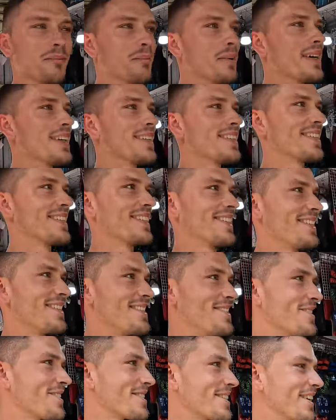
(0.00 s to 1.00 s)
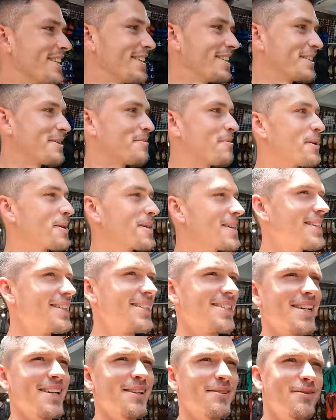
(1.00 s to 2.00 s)
but just kind of like the market
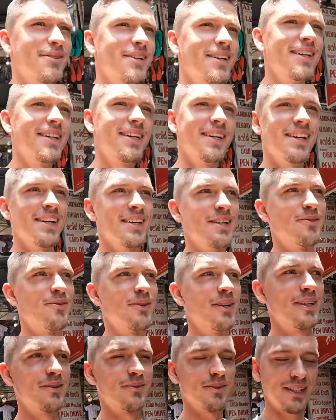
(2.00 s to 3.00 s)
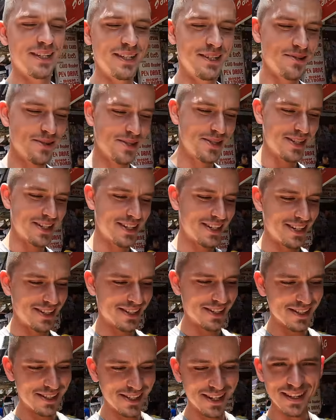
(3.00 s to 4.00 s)
itself really really interesting and
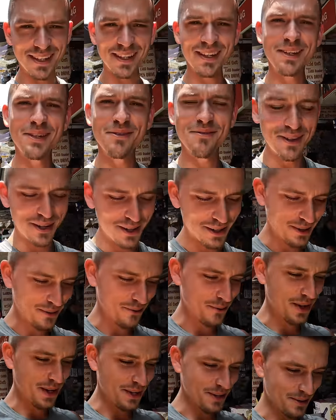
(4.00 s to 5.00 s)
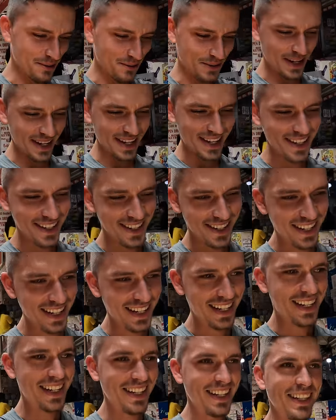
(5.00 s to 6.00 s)
as i said in a very weird way
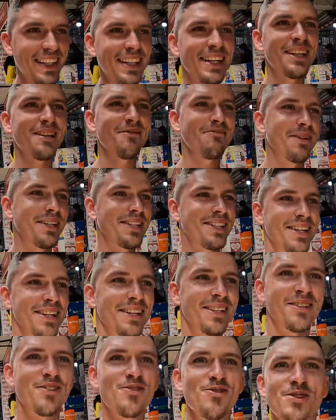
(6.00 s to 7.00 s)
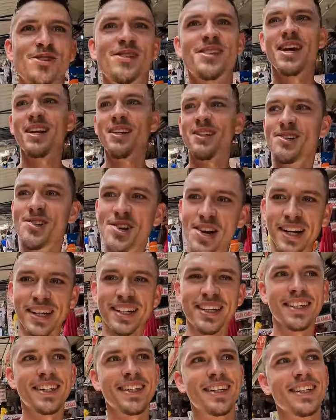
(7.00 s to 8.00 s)
a little bit nostalgic